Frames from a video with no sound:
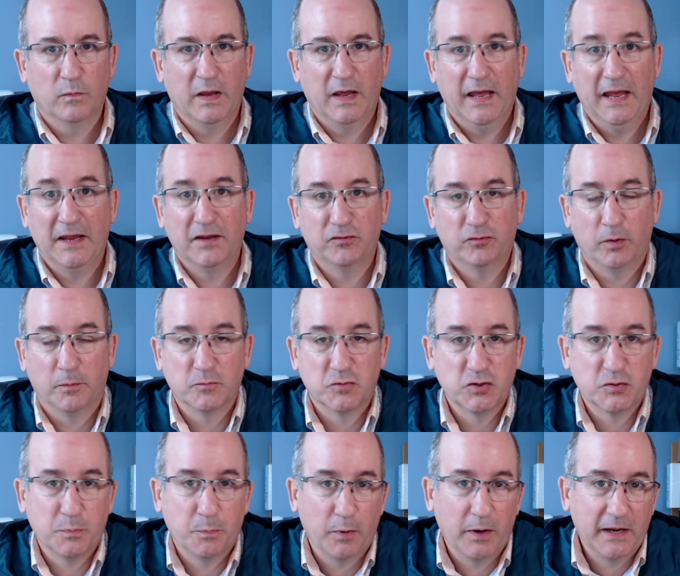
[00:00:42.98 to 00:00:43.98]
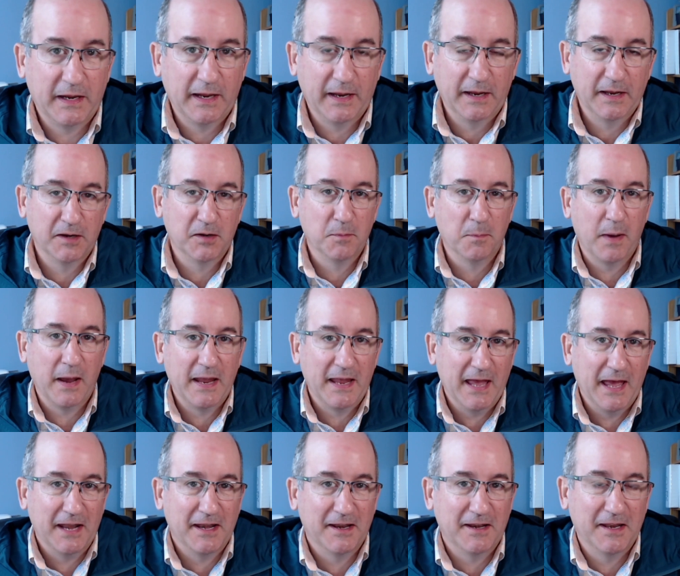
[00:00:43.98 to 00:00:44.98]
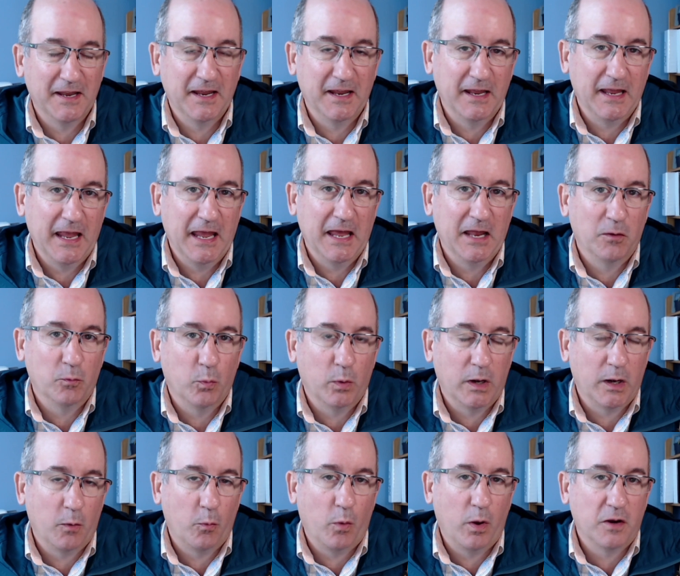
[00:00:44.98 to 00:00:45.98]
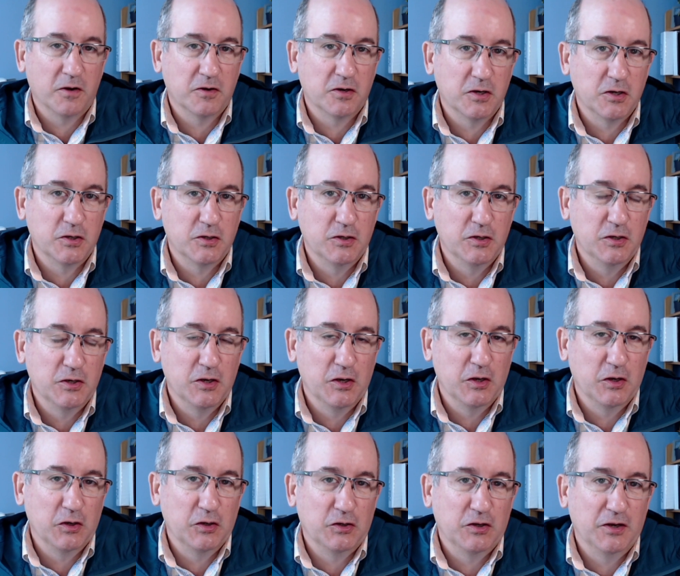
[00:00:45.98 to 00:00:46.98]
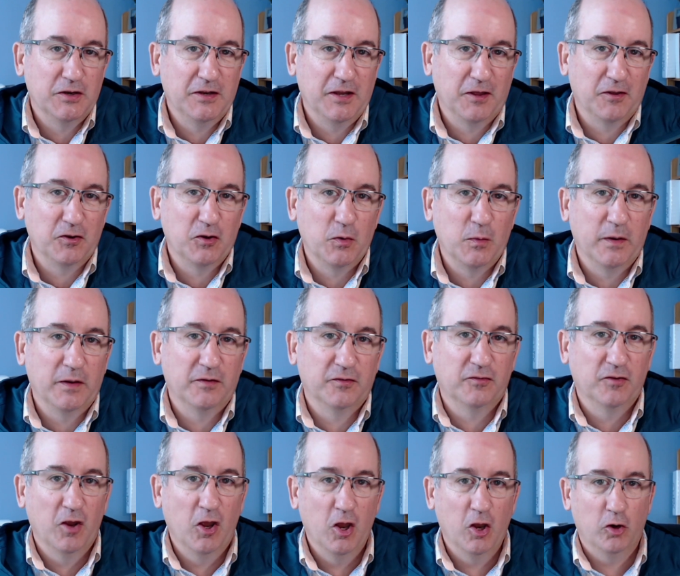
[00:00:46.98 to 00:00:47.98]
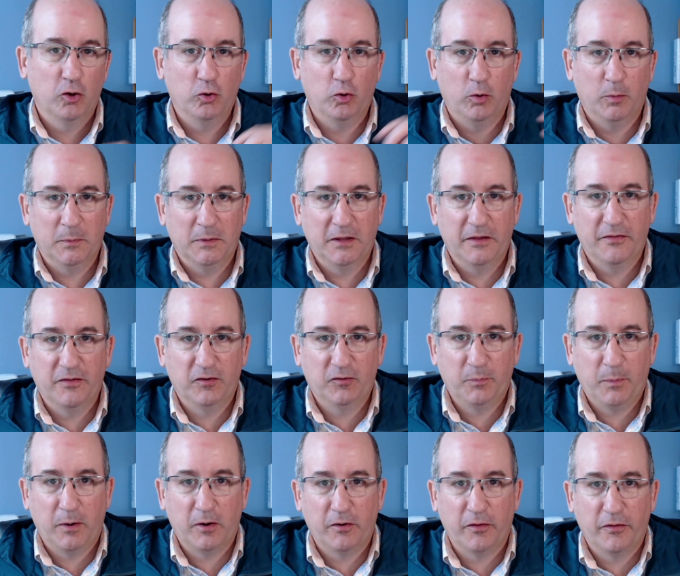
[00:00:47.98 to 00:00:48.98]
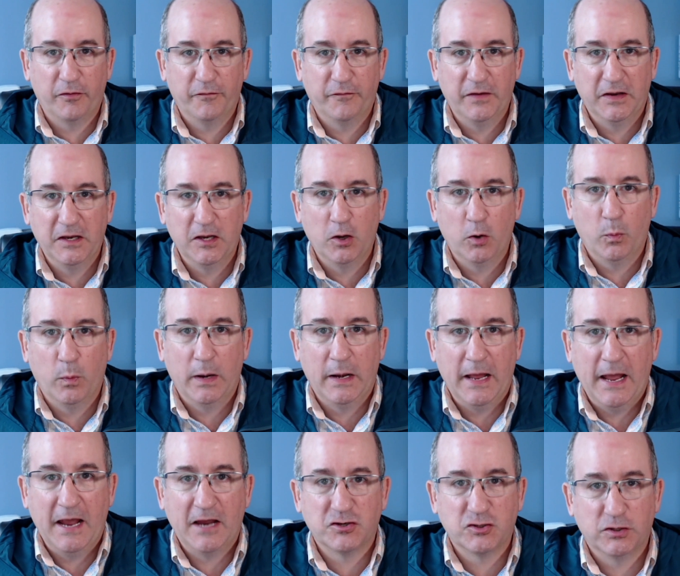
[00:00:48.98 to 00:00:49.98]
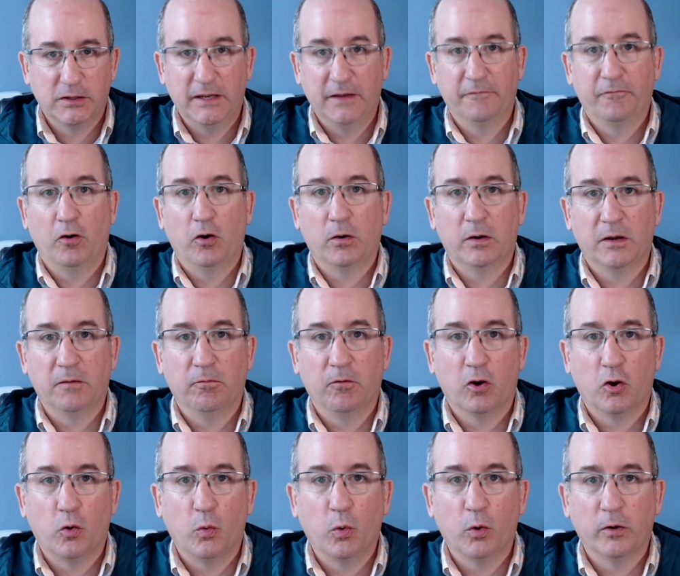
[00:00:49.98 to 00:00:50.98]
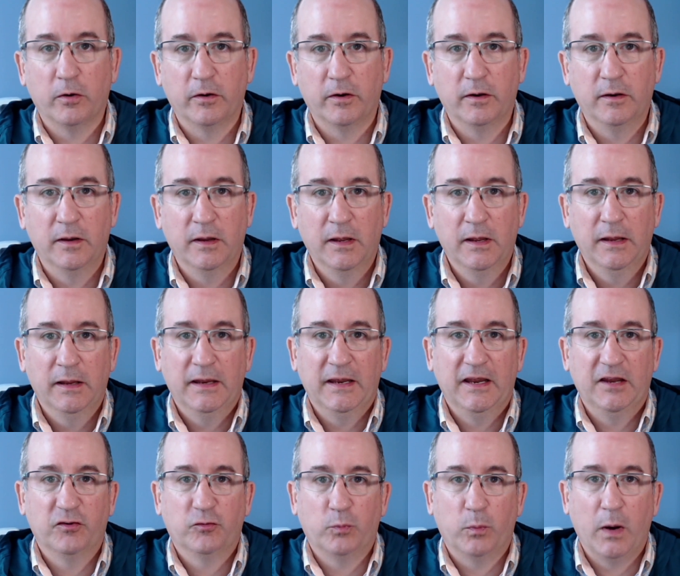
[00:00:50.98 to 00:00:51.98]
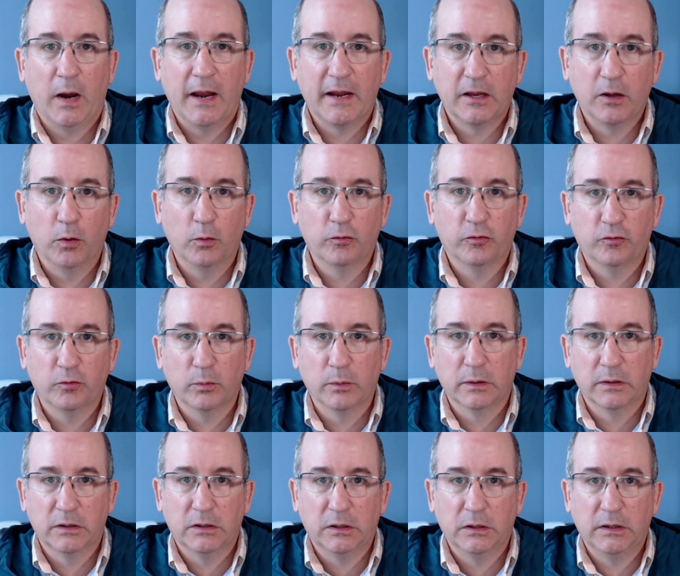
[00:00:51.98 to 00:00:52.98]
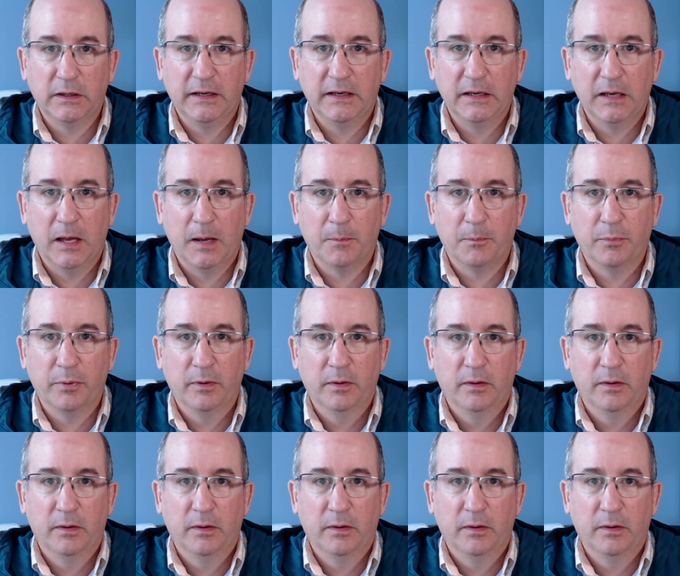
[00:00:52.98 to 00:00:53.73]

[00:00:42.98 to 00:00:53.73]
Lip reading: Hey, so I'm just breaking into my editing, and what I wanted to tell you is normally this part of the video, what I actually have already recorded is where I go through and clean up